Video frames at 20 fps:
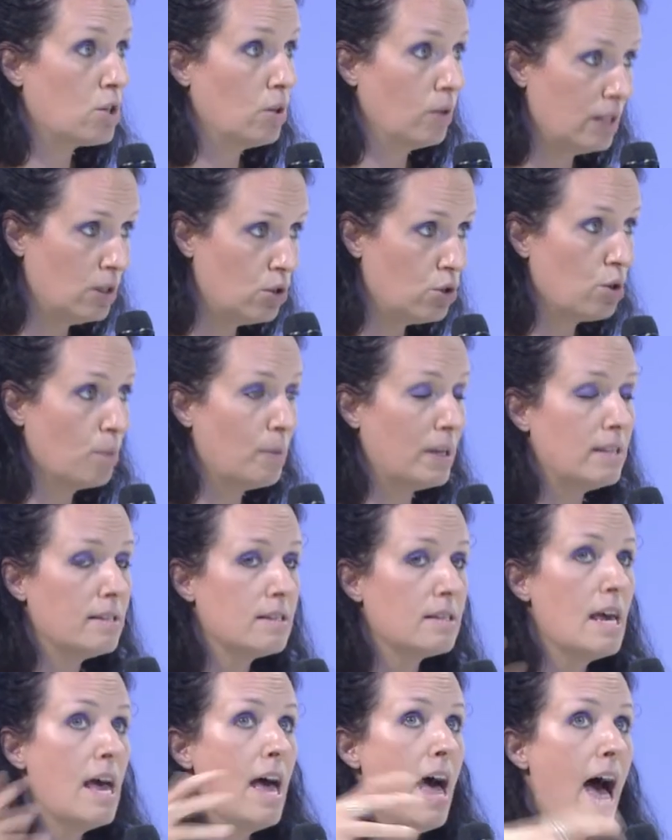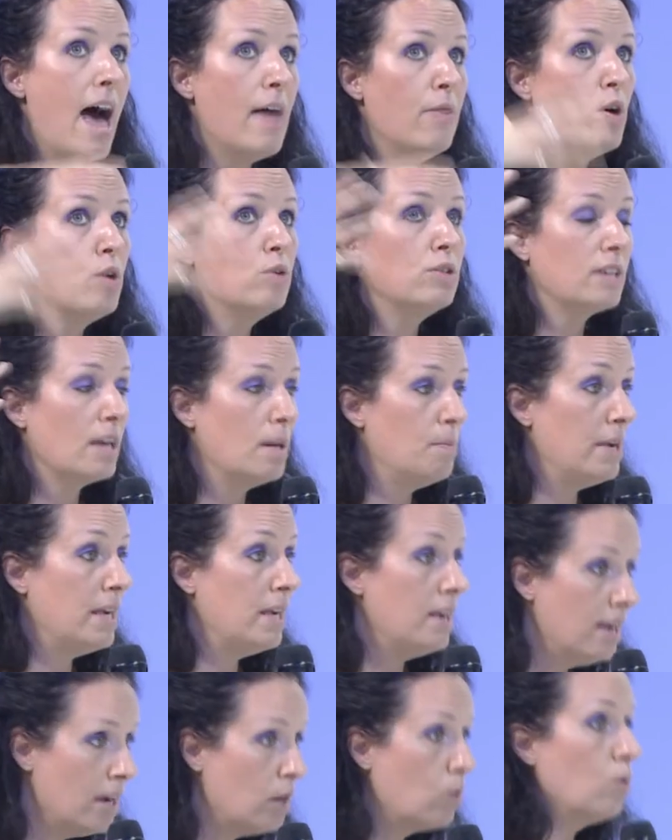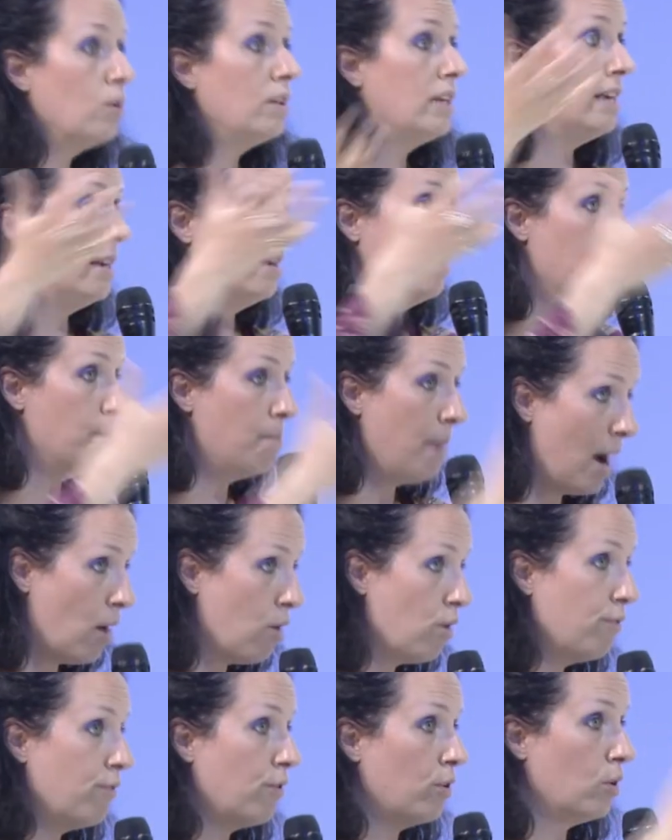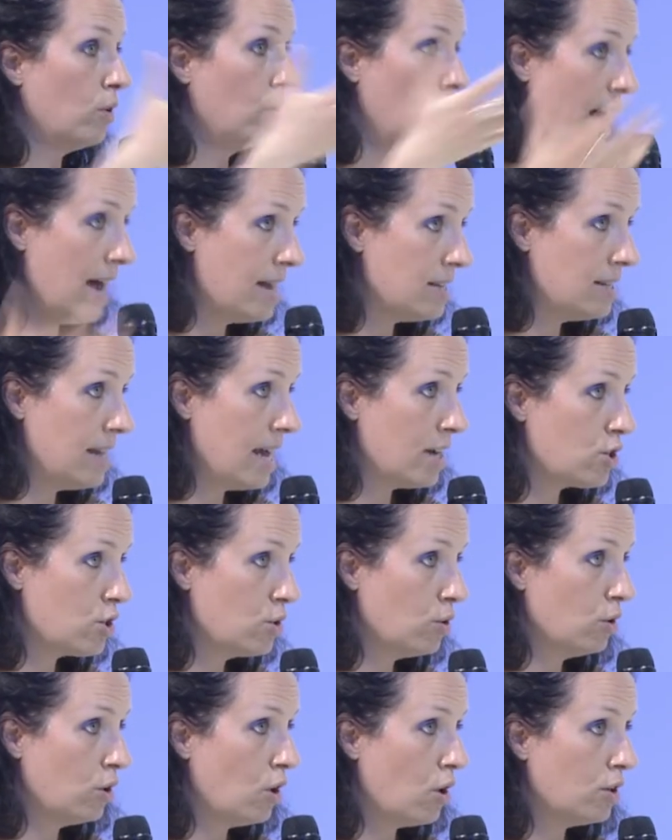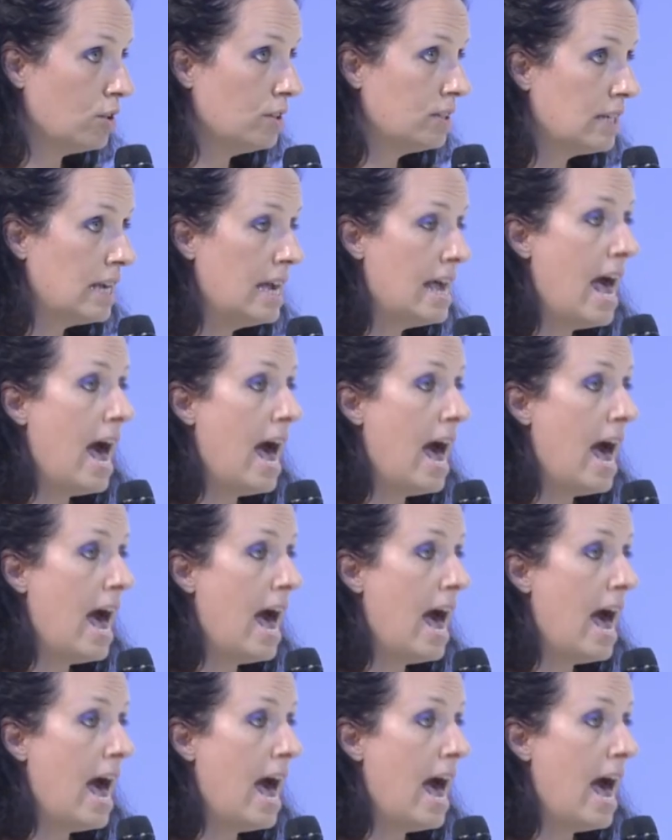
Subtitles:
instruments. And those can be equally powerful as national laws.